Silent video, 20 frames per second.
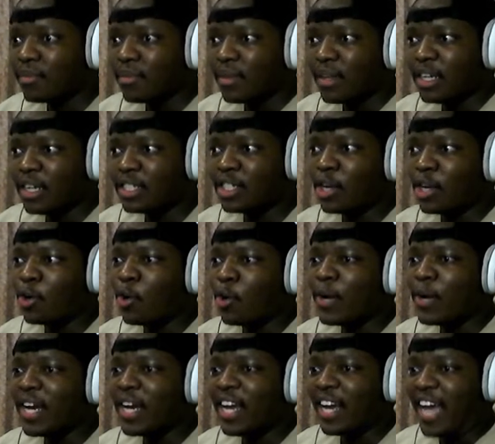It's the
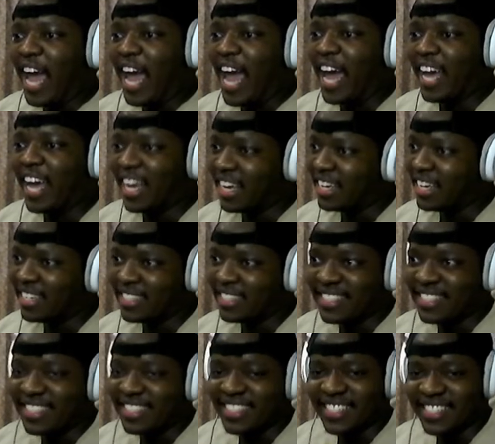Gorilla Gang.
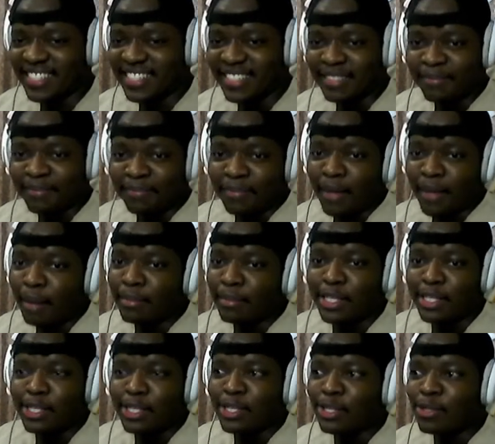I'm
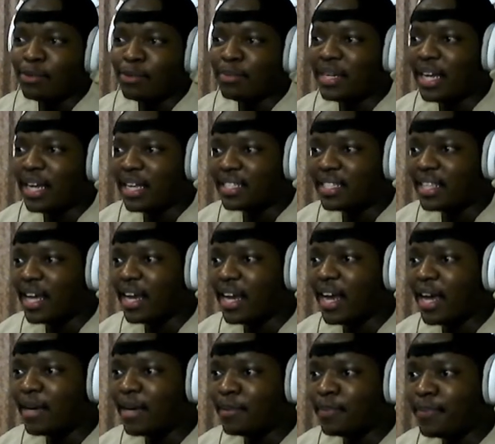just assuming that's their
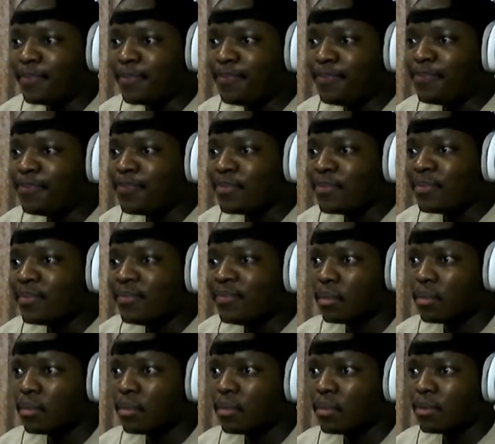name.
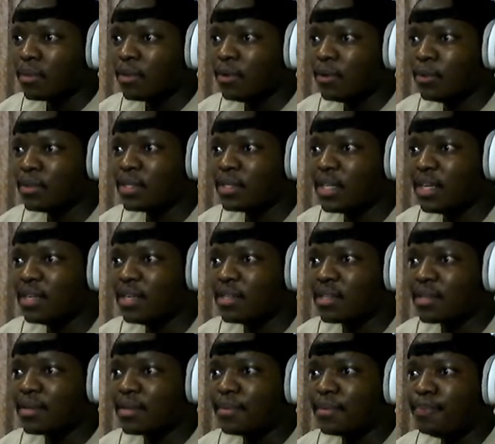Who's
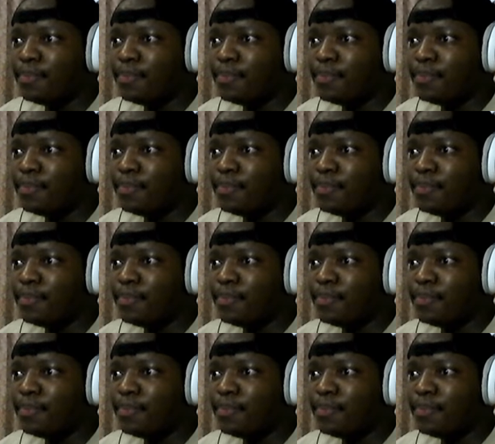this?